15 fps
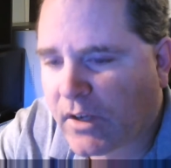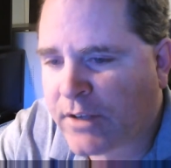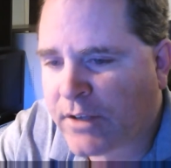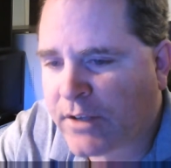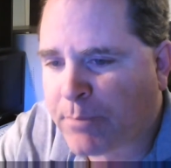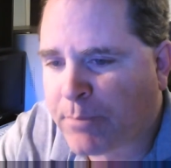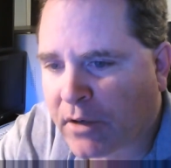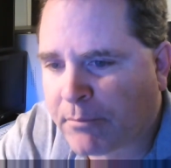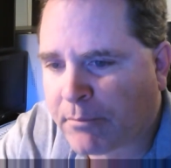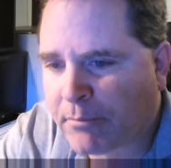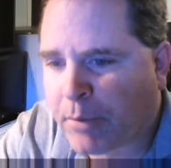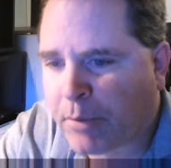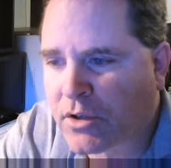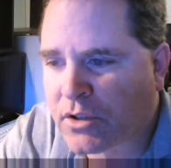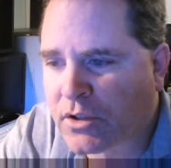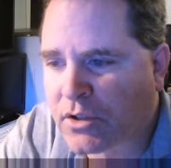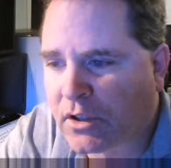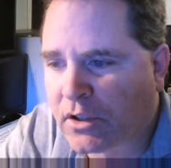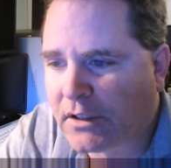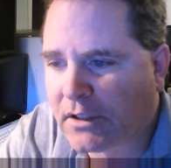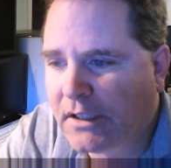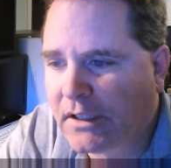is part and
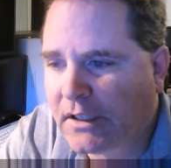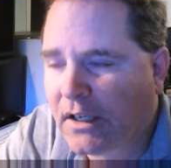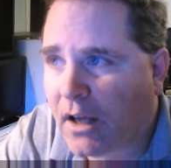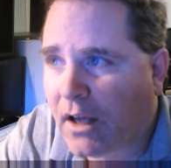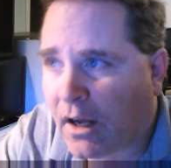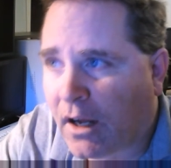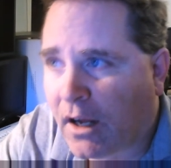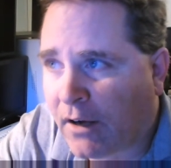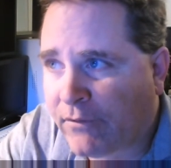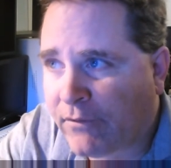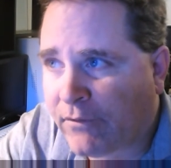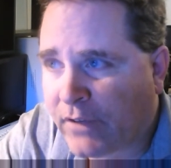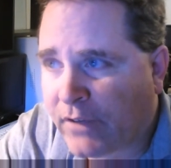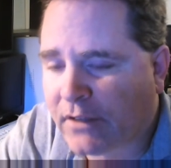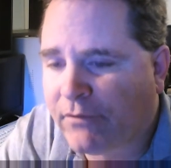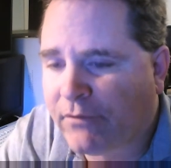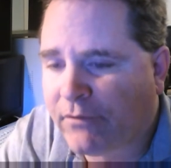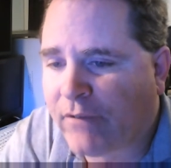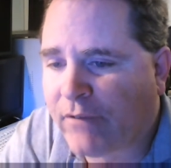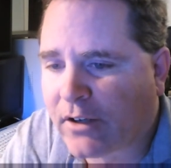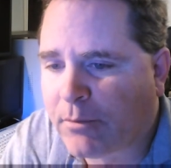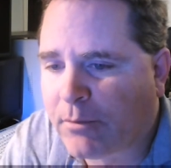parcel of the
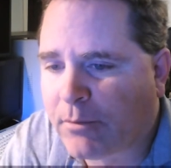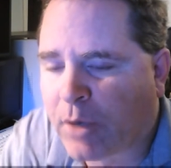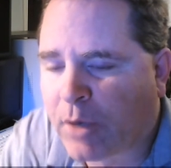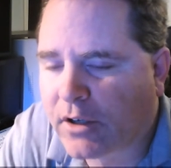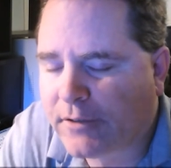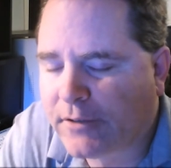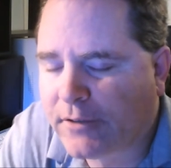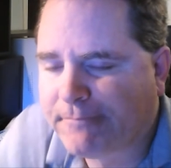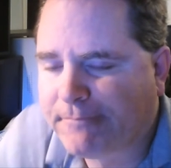final part